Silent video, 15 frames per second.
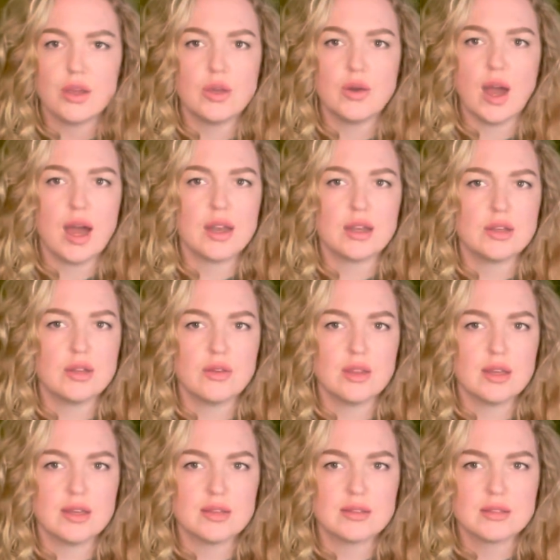you how to do
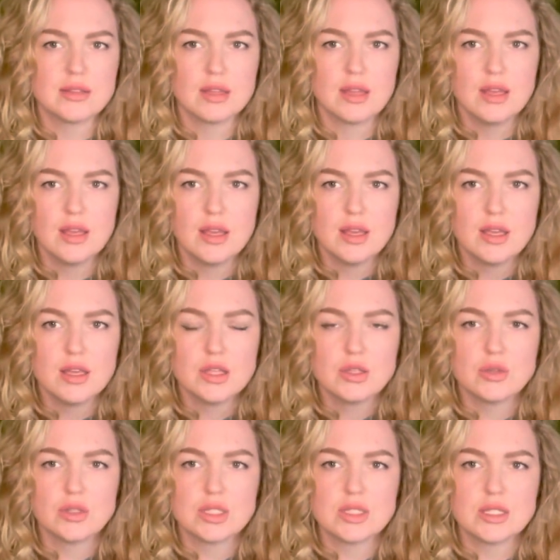this.
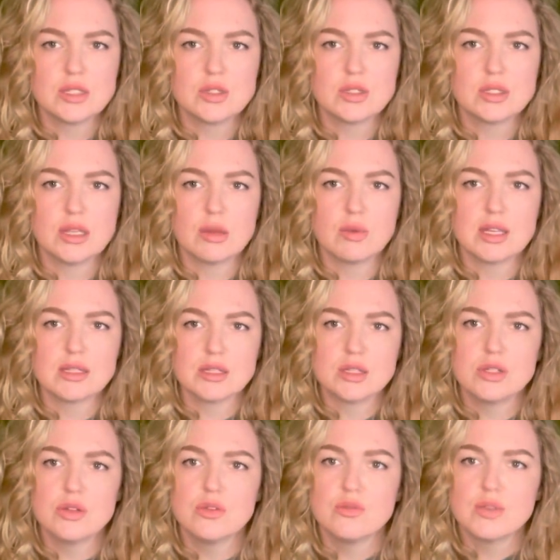Which is interesting because I
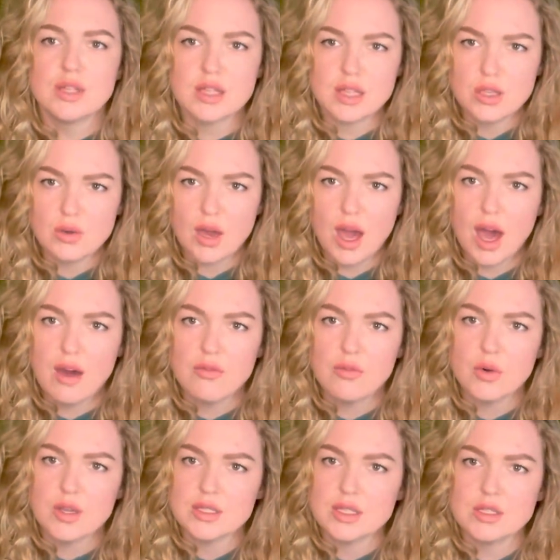do feel like you have
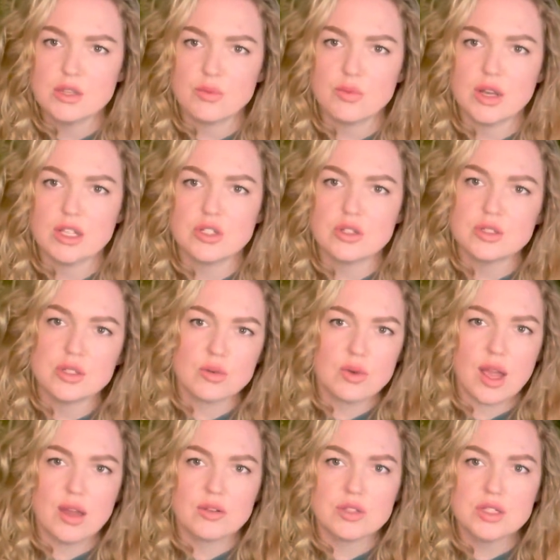voices or pressures
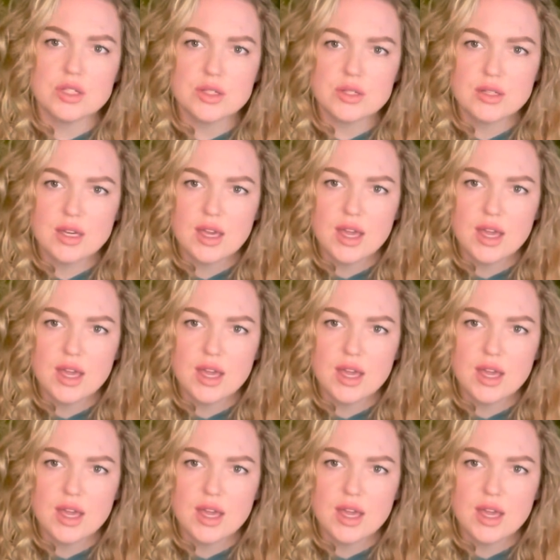around you,